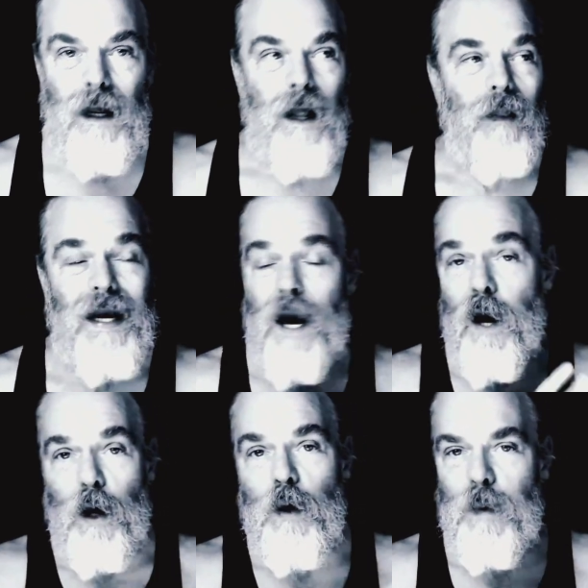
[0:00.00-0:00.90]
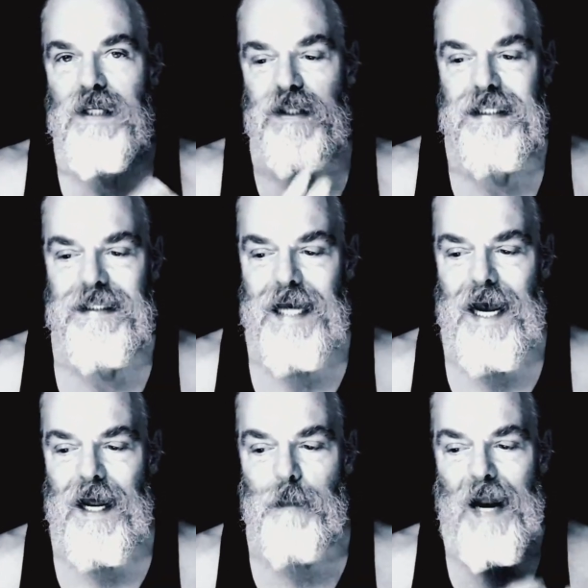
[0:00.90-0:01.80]
Like, I heard what she
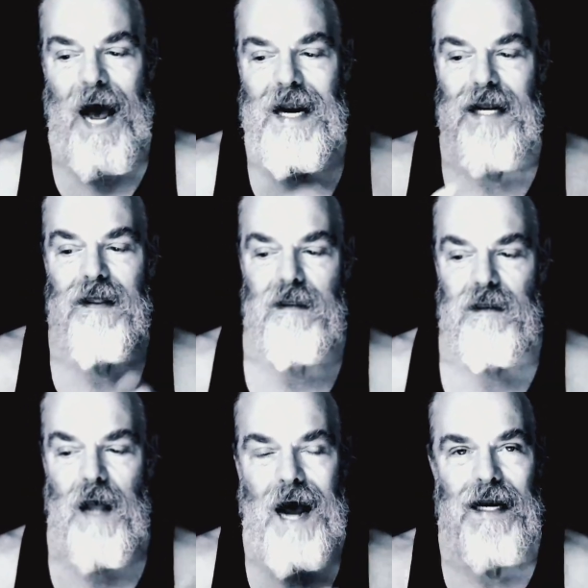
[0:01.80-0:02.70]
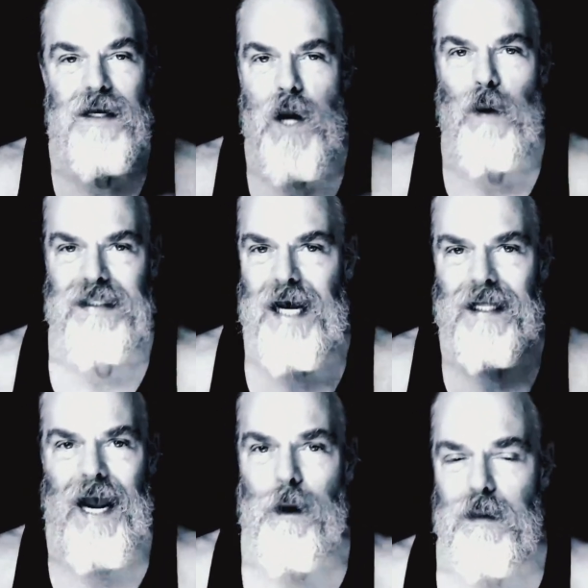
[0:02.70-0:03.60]
said, but I didn't know exactly
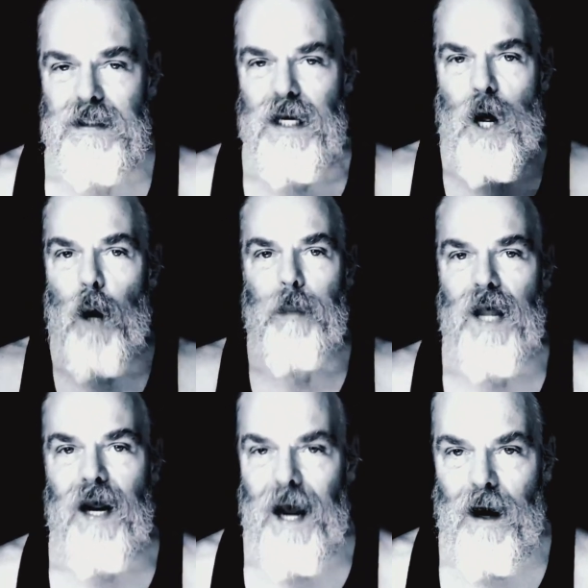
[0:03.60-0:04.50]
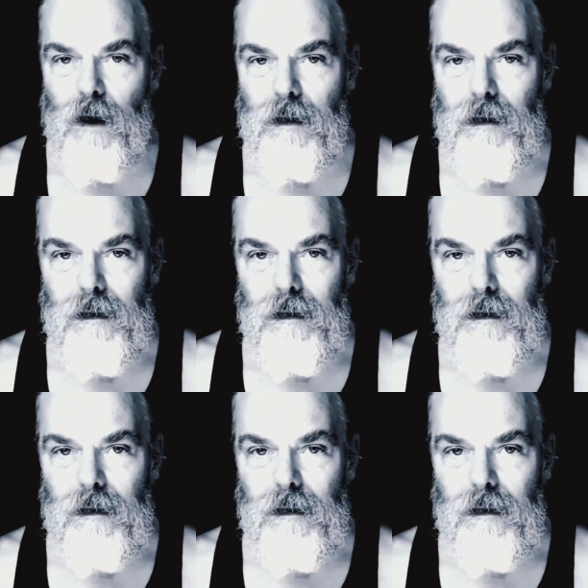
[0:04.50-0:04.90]
how it was going to all play out.